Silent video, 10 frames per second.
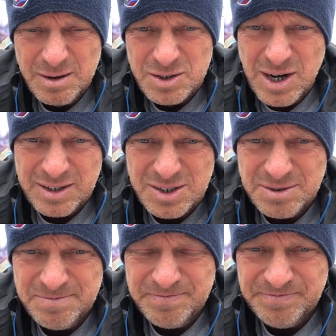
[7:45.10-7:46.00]

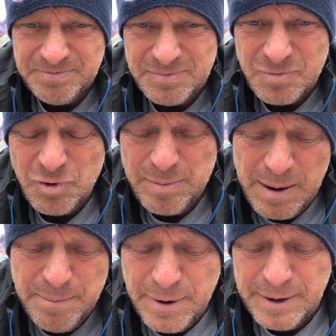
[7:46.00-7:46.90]
Gents,
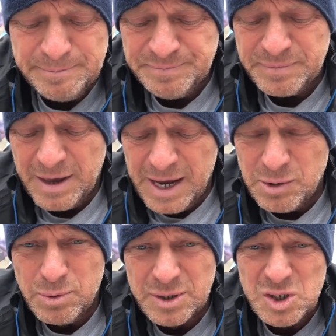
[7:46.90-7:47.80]
remember
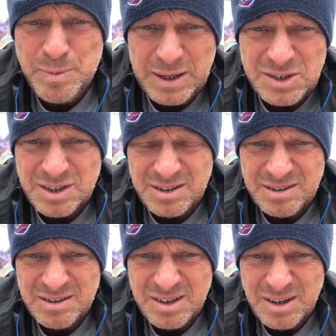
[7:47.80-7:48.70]
Edward Spencer,
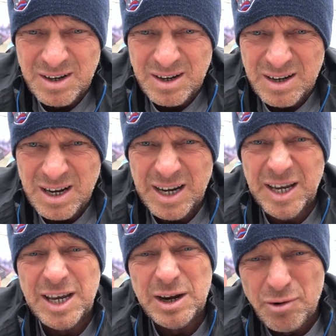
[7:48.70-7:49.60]
a
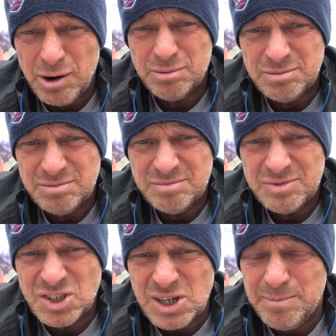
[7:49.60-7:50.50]
hero,
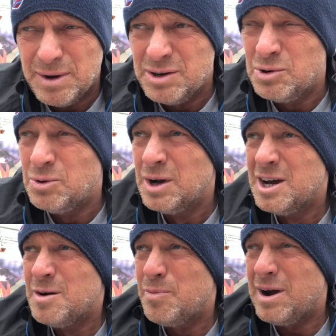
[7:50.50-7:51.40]
someone who
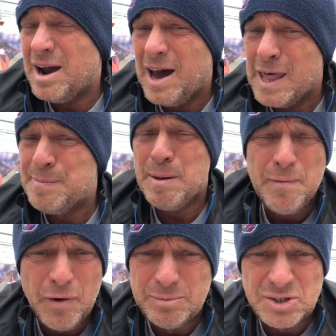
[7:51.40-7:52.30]
put other people
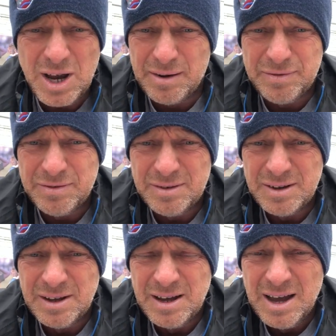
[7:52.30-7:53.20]
before himself,
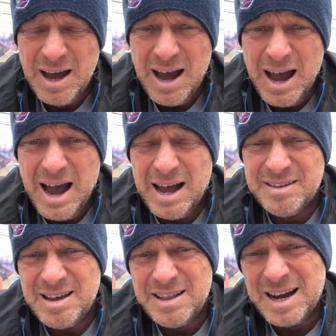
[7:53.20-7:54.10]

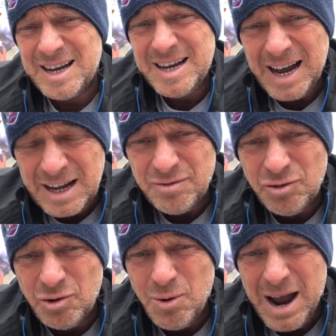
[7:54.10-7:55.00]
and that
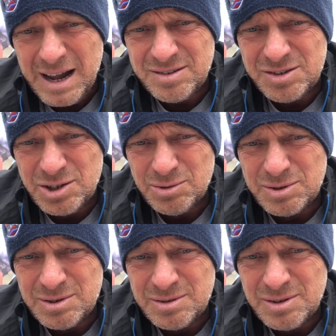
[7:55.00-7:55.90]
can-do attitude
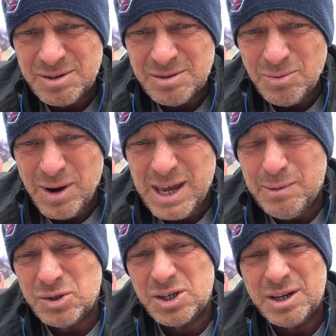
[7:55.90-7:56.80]
where he
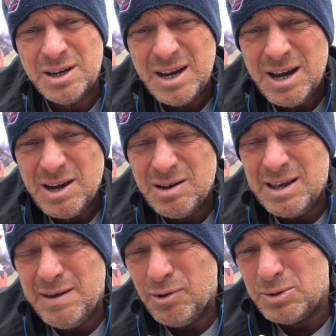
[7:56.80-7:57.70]
was going to,
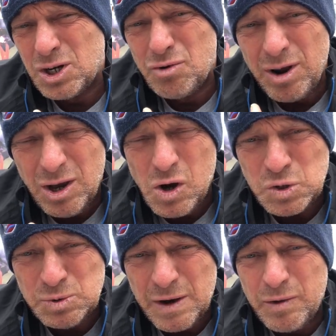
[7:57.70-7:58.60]
even though it was a great
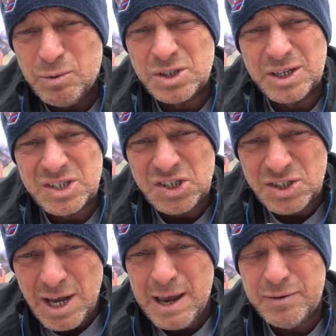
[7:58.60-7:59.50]
cost to himself, he was going to
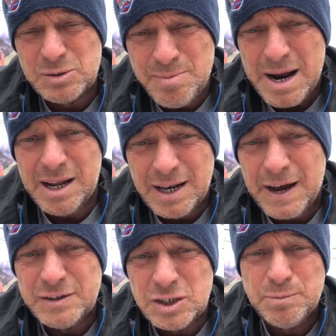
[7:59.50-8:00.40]
save as many lives as he